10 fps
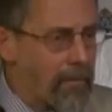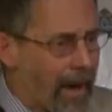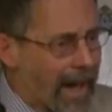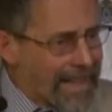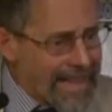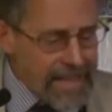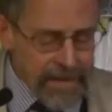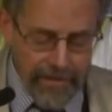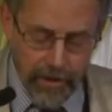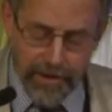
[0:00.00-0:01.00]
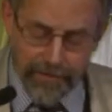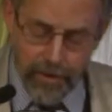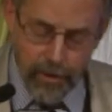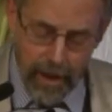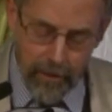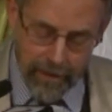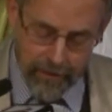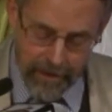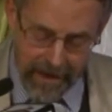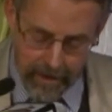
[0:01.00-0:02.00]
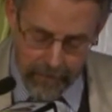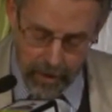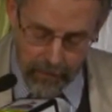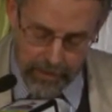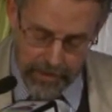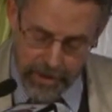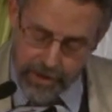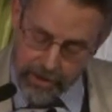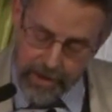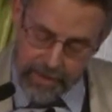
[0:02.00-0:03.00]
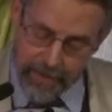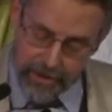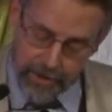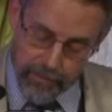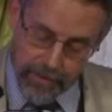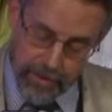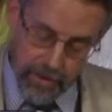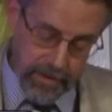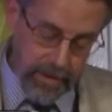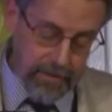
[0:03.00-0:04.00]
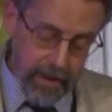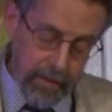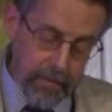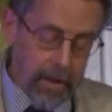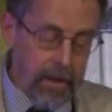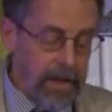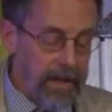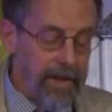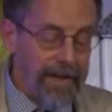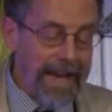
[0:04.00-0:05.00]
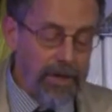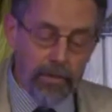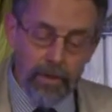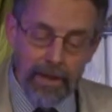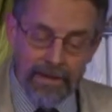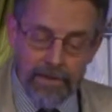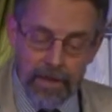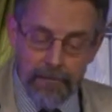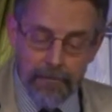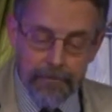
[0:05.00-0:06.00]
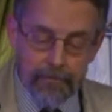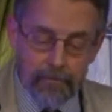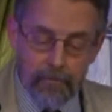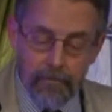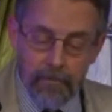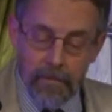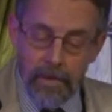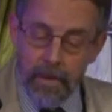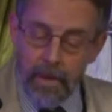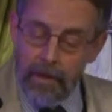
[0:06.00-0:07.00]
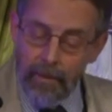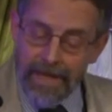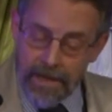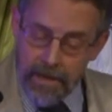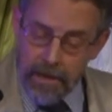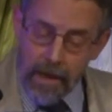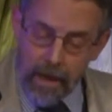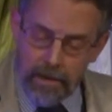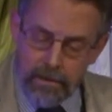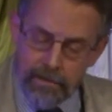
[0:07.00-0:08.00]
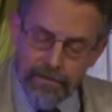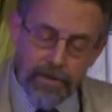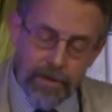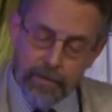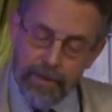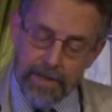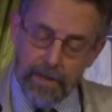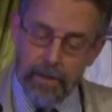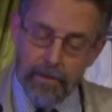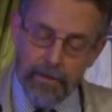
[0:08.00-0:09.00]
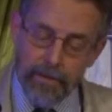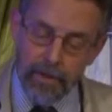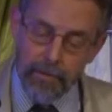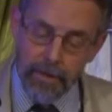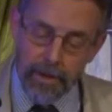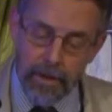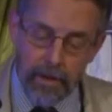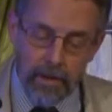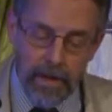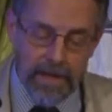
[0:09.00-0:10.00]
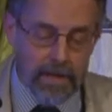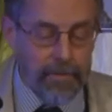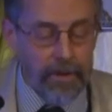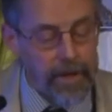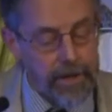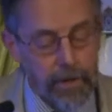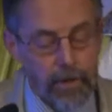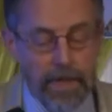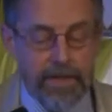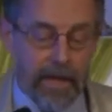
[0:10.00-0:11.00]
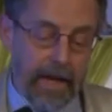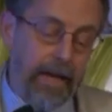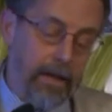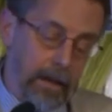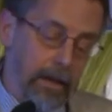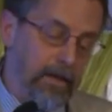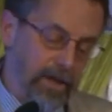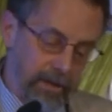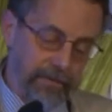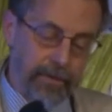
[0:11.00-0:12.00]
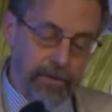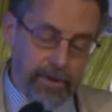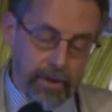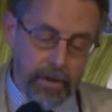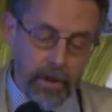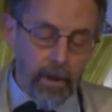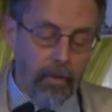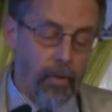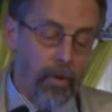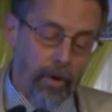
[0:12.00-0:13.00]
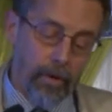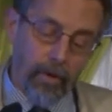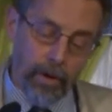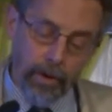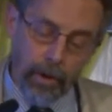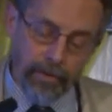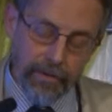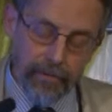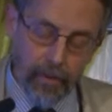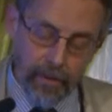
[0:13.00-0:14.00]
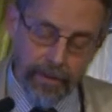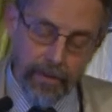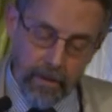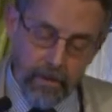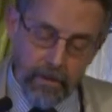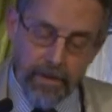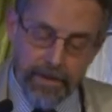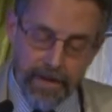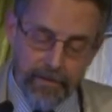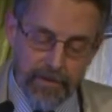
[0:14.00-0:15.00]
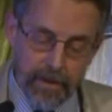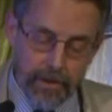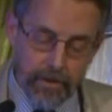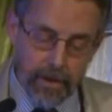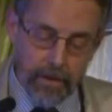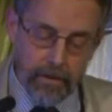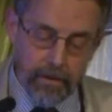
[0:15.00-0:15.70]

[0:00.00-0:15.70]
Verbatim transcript: By these very few, however, that imam was initially expected to return sometime in the natural lifetime. And when he did not, further splits occurred within the community, as the period known as Al-Hayra, the confusion, wore on over the 4th, the 10th century.